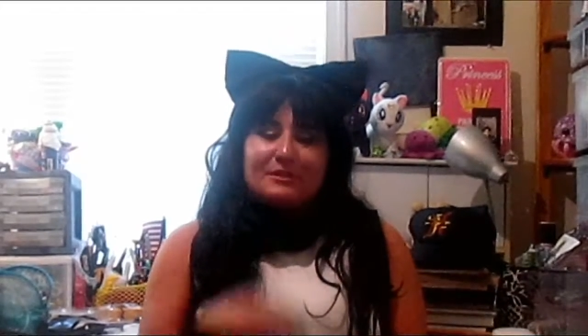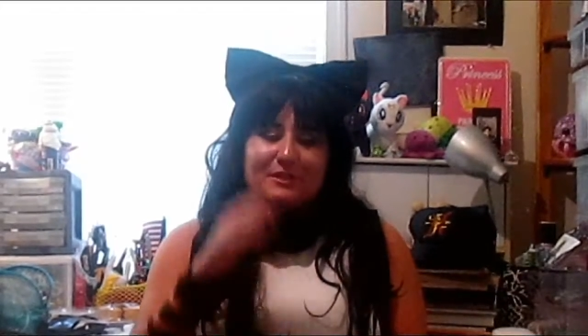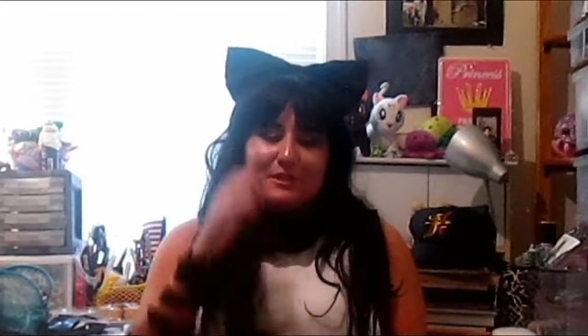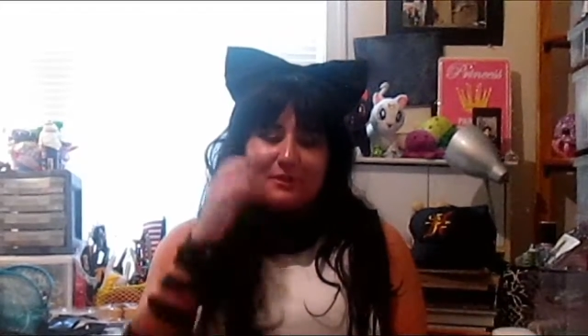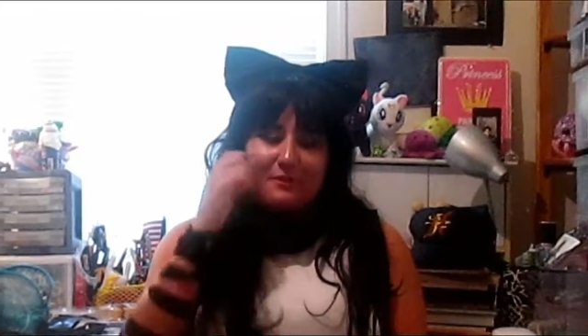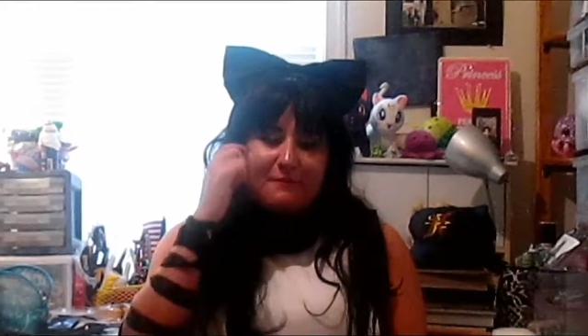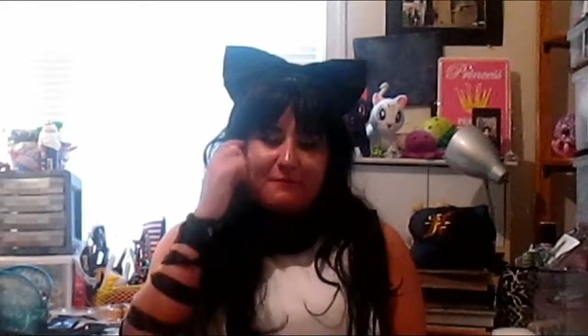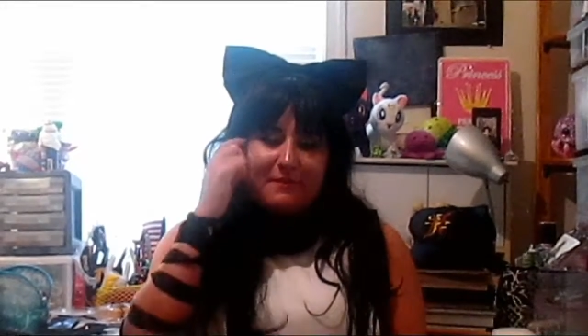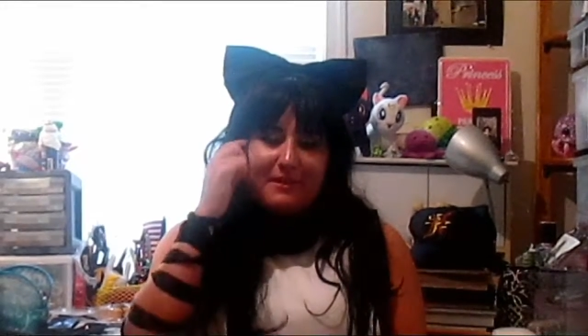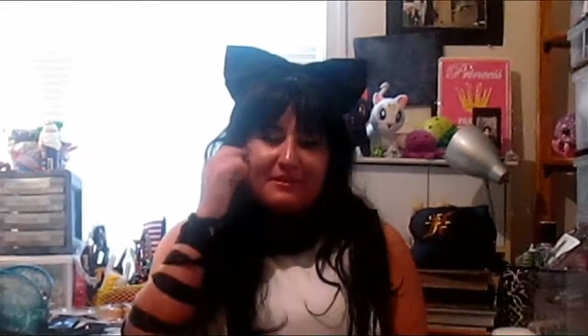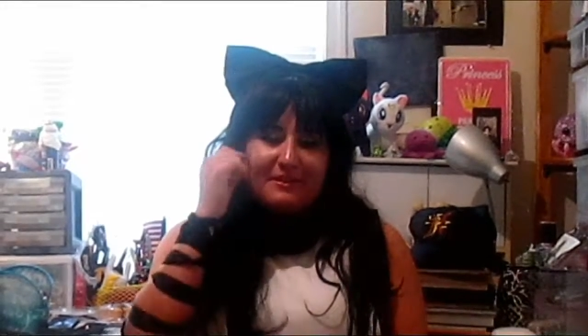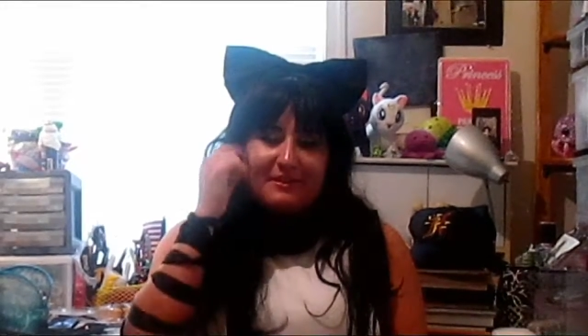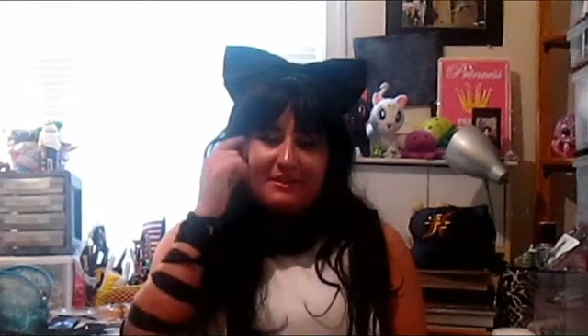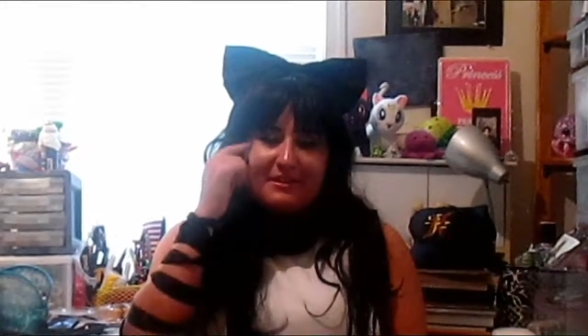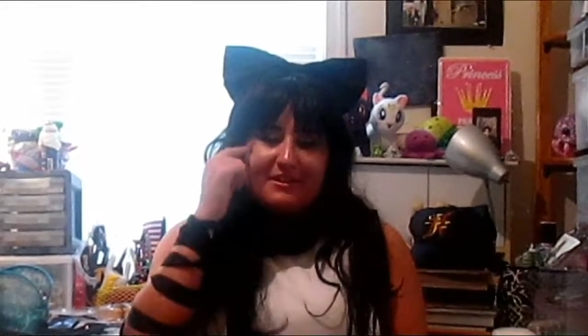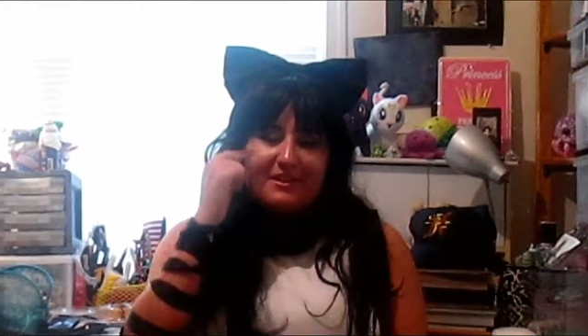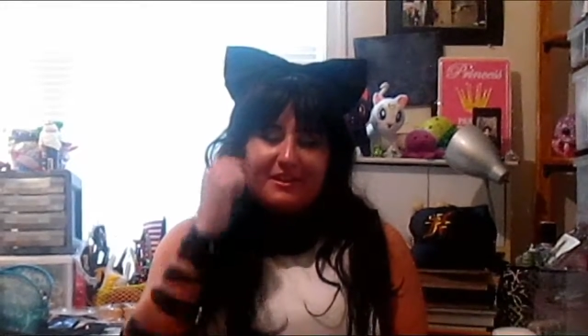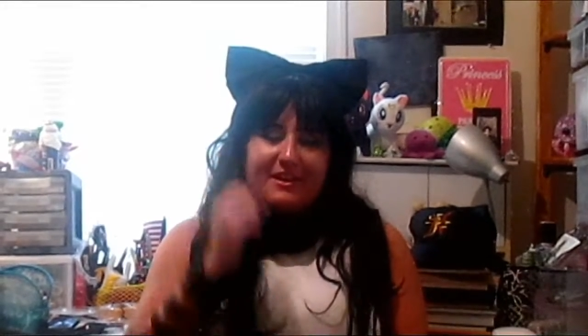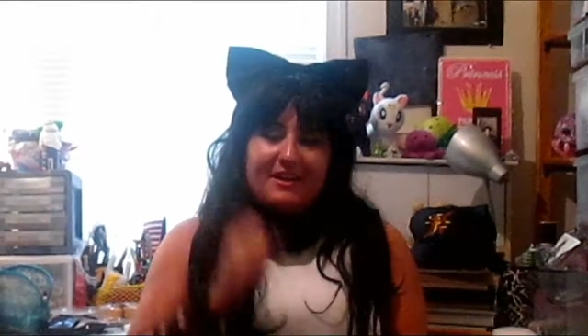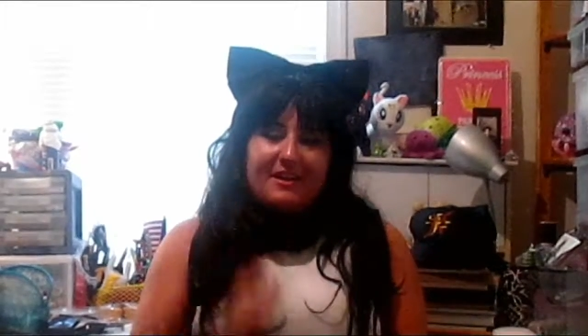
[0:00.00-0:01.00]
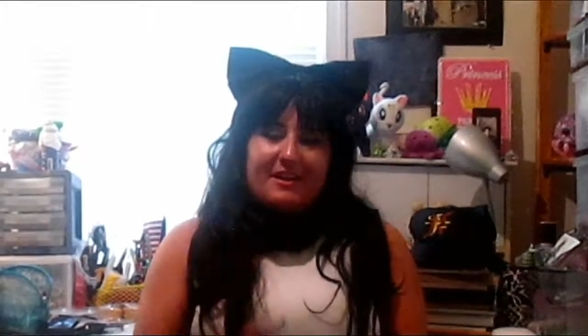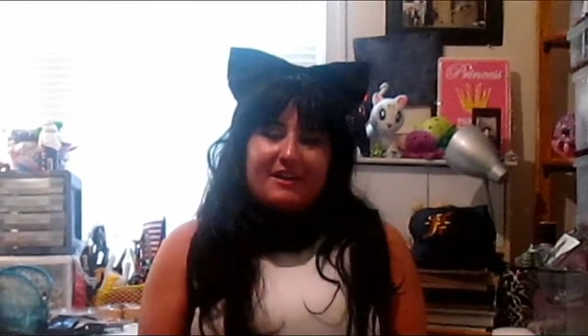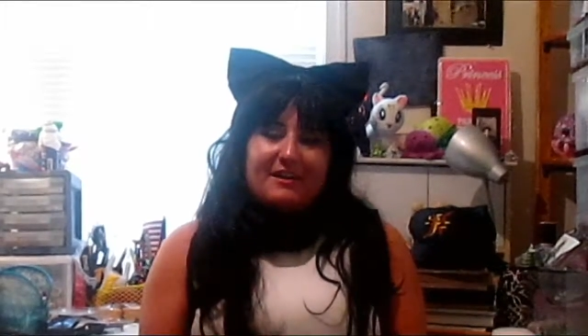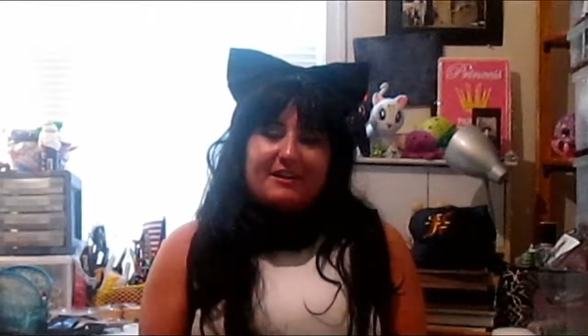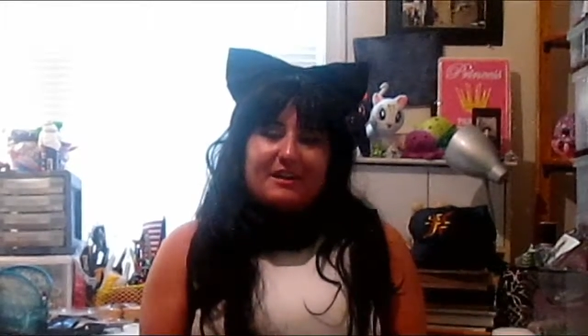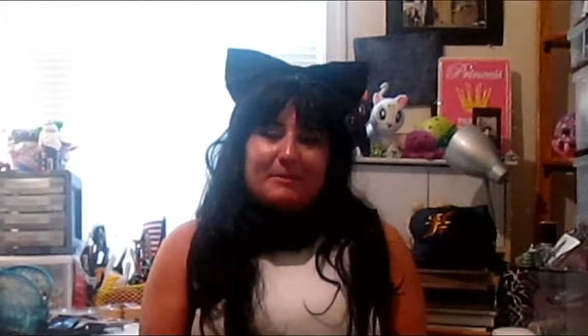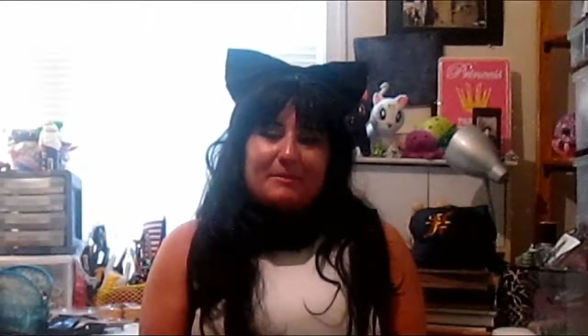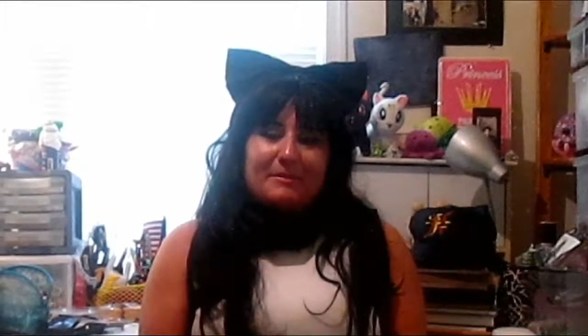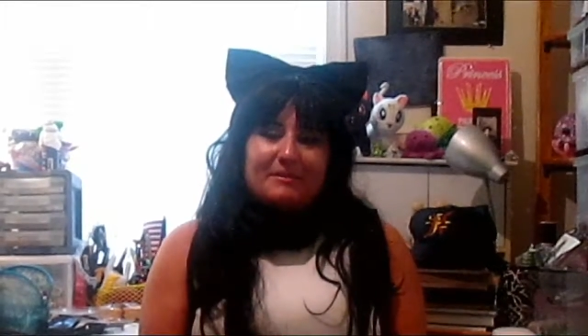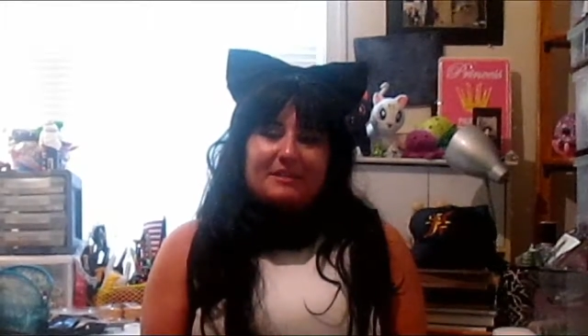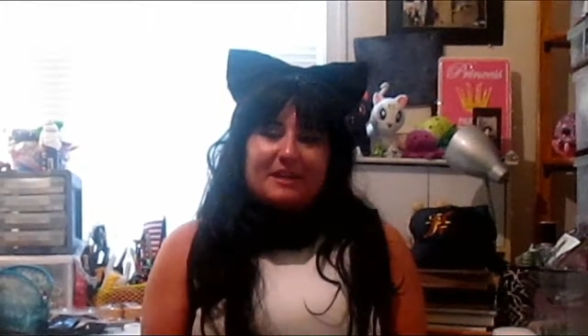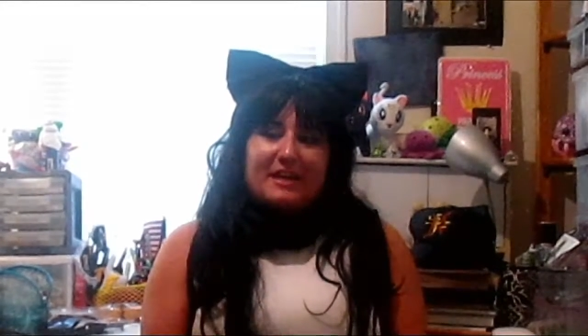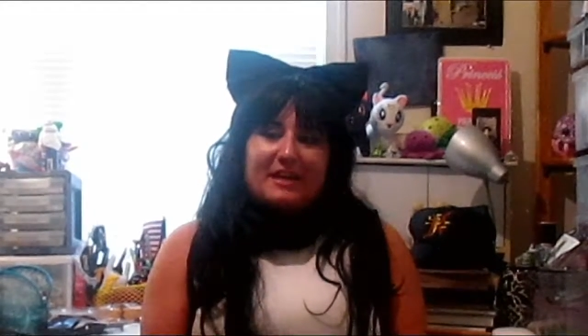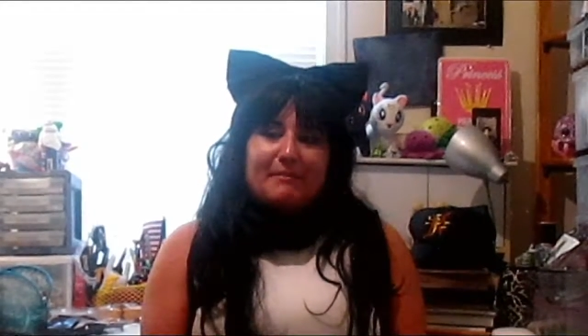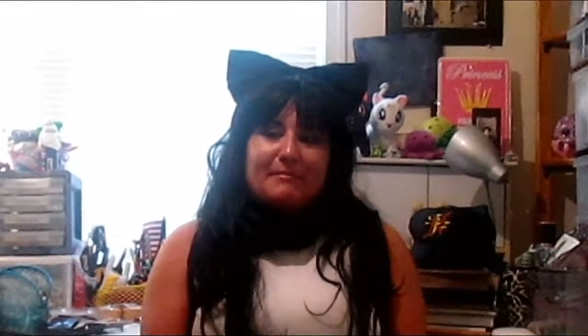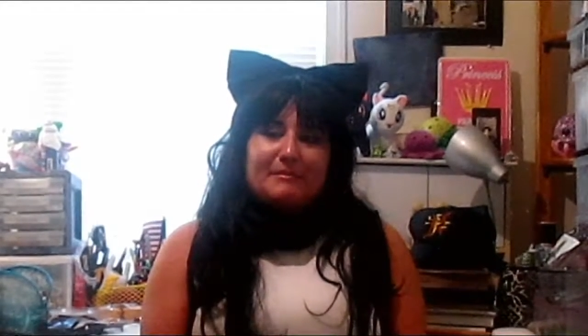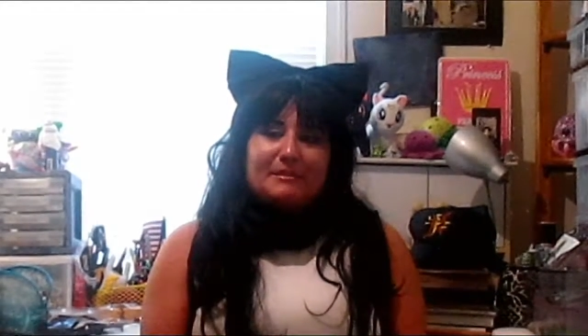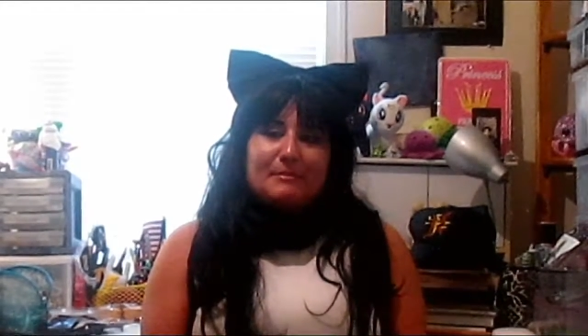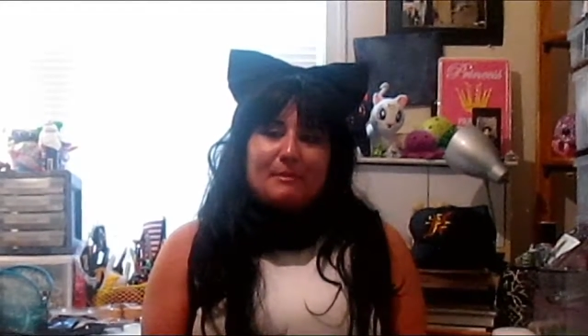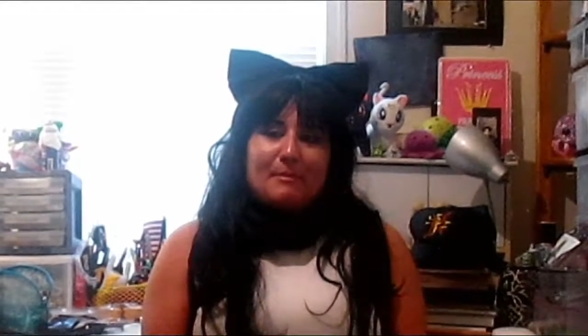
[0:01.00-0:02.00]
to go vendor a couple times.